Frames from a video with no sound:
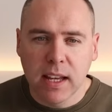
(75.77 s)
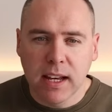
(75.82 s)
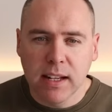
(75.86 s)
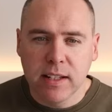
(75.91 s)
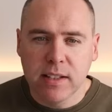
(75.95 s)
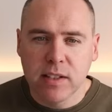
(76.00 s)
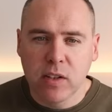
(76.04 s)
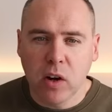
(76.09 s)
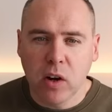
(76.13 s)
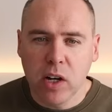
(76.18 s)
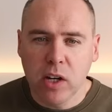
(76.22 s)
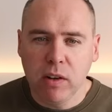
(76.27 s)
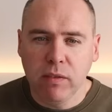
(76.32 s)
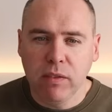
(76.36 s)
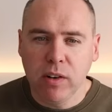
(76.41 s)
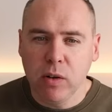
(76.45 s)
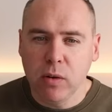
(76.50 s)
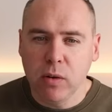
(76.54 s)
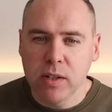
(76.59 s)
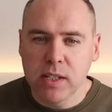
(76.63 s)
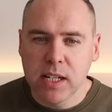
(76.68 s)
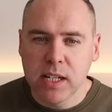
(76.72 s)
Inside of
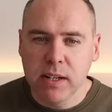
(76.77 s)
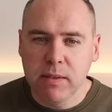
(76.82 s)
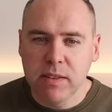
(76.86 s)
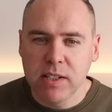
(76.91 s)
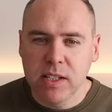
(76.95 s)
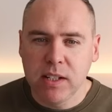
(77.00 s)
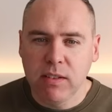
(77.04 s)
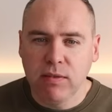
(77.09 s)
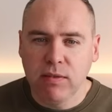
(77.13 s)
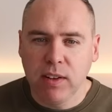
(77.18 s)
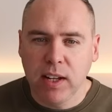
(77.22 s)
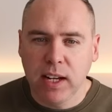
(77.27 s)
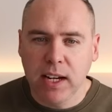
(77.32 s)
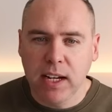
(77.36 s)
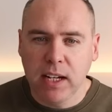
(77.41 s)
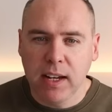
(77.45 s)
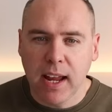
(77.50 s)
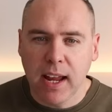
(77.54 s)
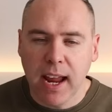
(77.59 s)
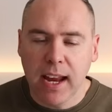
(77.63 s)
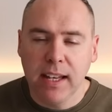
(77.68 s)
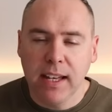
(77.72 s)
your activity
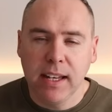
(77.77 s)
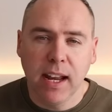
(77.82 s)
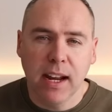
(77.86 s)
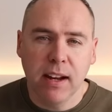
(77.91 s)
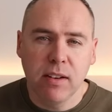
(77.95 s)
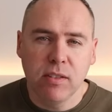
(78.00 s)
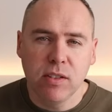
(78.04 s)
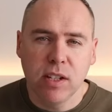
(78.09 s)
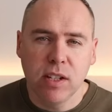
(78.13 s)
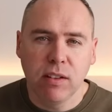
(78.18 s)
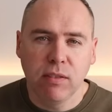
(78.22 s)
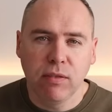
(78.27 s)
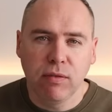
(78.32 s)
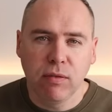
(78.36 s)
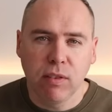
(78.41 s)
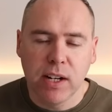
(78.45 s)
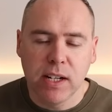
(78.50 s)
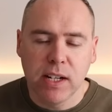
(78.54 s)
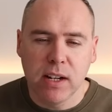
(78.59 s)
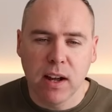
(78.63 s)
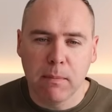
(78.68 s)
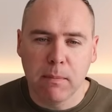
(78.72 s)
feed, head down to the
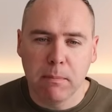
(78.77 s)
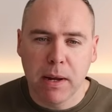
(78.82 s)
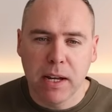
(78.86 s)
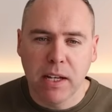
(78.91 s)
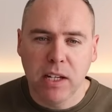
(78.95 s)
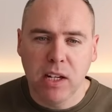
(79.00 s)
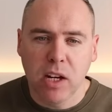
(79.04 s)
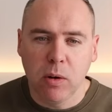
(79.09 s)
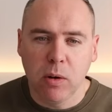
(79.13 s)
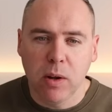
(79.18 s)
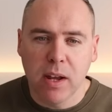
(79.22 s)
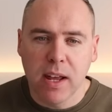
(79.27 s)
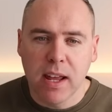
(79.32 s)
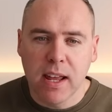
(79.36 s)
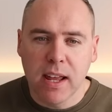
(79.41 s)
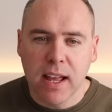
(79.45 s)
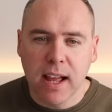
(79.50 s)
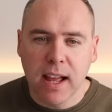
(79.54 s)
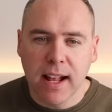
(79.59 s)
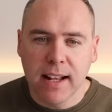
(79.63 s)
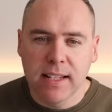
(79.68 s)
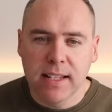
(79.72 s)
three dot menu
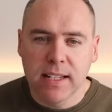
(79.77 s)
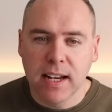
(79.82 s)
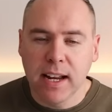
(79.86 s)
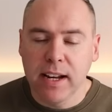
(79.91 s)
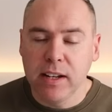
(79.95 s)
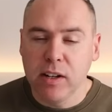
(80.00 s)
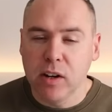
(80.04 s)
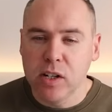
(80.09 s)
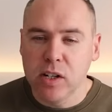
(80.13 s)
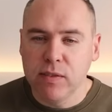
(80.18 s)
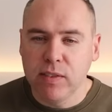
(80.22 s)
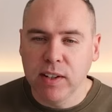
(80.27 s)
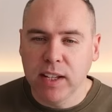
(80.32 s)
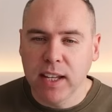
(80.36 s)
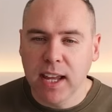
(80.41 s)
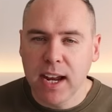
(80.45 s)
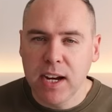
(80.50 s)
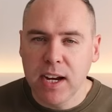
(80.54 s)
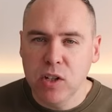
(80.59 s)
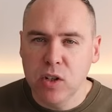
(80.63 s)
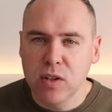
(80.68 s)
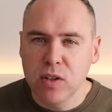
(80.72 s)
and select
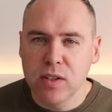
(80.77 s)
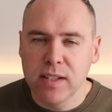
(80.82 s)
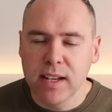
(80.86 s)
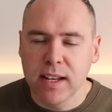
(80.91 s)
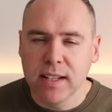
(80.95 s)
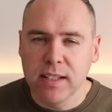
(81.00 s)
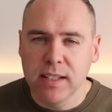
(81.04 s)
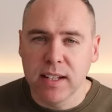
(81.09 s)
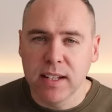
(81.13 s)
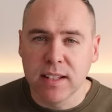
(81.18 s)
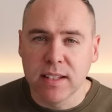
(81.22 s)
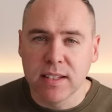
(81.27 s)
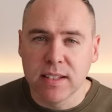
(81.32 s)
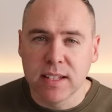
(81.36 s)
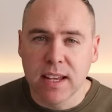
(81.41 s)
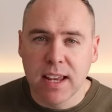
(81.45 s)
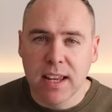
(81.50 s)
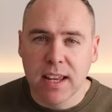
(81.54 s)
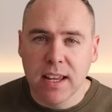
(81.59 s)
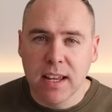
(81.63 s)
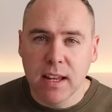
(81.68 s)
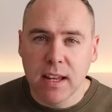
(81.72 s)
notification settings.